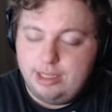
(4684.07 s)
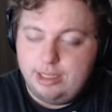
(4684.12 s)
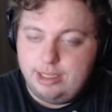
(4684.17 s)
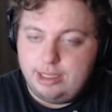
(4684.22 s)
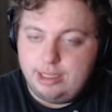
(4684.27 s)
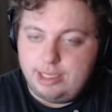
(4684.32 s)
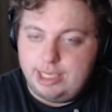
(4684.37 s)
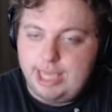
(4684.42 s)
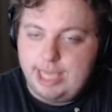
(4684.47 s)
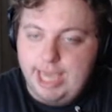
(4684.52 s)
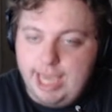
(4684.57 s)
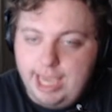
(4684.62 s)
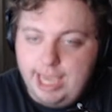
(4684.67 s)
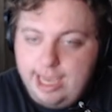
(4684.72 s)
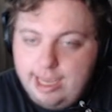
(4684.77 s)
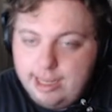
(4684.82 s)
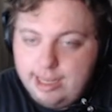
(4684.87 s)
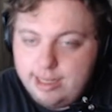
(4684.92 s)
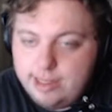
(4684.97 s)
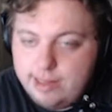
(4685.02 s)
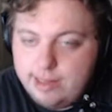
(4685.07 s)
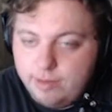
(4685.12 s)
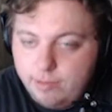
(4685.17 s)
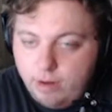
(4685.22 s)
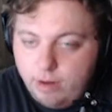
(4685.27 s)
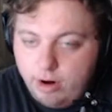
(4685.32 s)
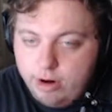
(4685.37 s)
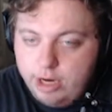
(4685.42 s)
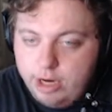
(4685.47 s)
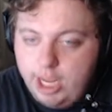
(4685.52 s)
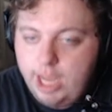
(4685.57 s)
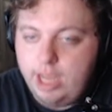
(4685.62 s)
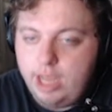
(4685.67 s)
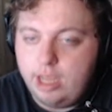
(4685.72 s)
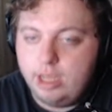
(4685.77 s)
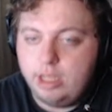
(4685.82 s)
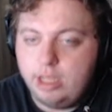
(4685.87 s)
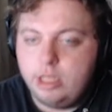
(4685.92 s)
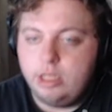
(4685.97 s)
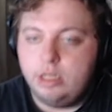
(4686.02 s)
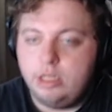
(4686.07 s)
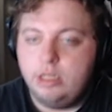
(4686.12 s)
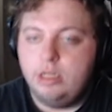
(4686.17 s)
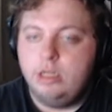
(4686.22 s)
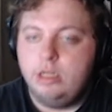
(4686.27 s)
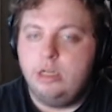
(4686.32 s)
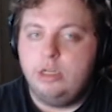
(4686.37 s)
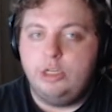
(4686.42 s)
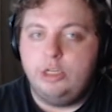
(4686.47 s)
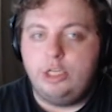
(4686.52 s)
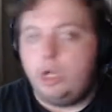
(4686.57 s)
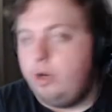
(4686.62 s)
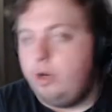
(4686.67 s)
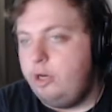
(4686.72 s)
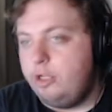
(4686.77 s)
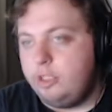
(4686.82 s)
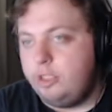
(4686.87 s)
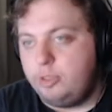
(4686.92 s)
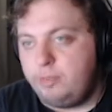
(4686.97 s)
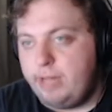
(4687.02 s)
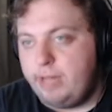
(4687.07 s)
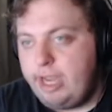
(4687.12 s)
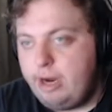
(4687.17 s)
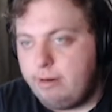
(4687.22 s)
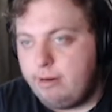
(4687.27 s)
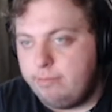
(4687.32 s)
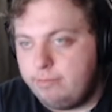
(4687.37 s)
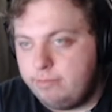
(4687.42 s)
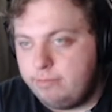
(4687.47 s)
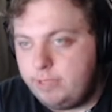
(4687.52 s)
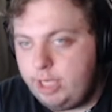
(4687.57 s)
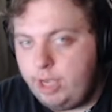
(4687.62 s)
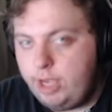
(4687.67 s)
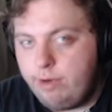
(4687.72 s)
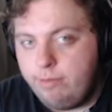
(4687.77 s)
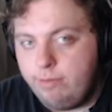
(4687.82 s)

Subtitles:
K. DeMarney, don't know this player. Do you?